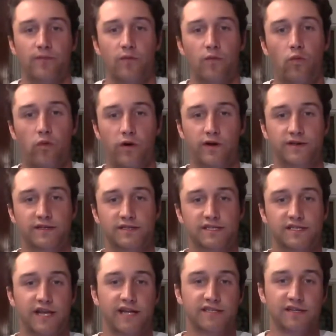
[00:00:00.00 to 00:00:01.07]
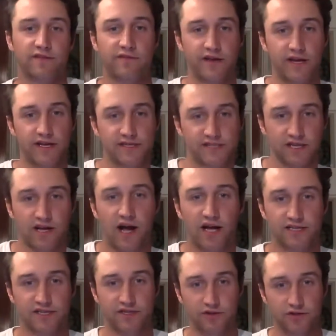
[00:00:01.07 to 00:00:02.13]
one stance of it is the
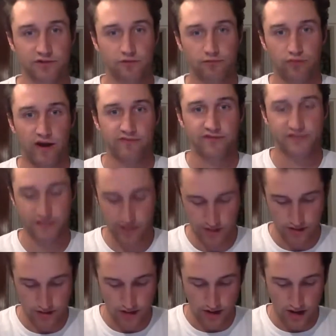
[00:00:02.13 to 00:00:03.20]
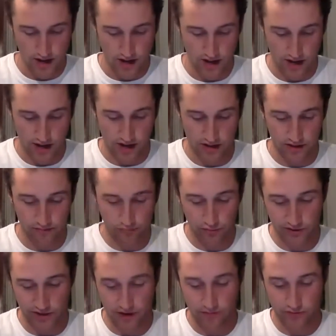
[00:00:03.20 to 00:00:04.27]
constitutional privacy, and the
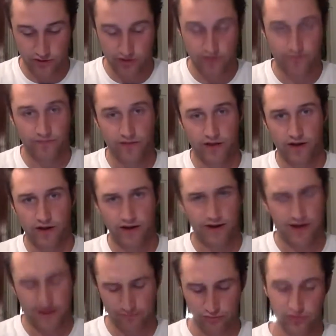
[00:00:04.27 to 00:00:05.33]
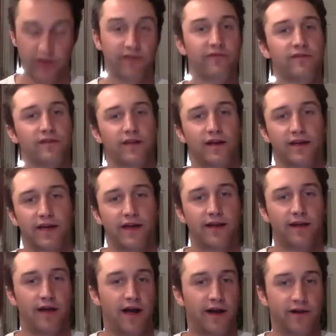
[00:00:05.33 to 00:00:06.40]
prenumbra. I believe
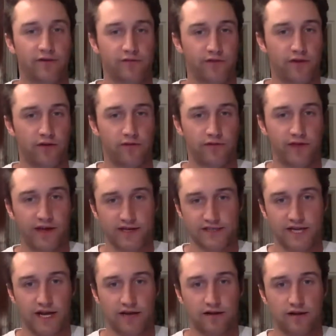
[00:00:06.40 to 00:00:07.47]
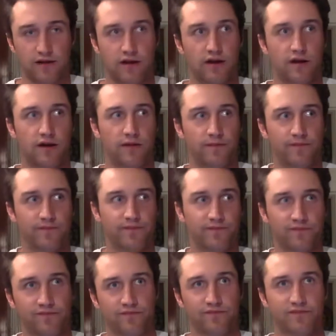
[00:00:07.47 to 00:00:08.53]
again, I don't know the exact
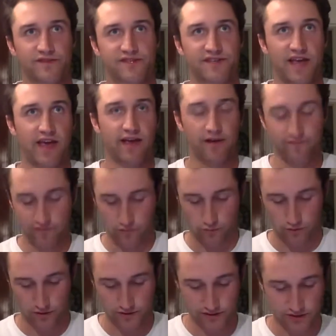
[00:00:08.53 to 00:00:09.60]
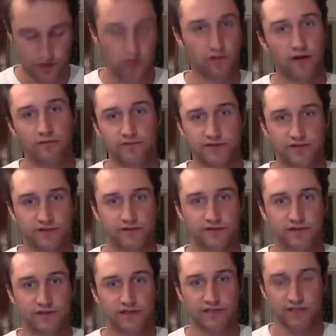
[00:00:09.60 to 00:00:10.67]
saying of the word, so I'm
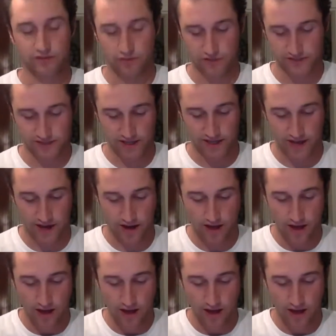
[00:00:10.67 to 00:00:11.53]
just as close as I can.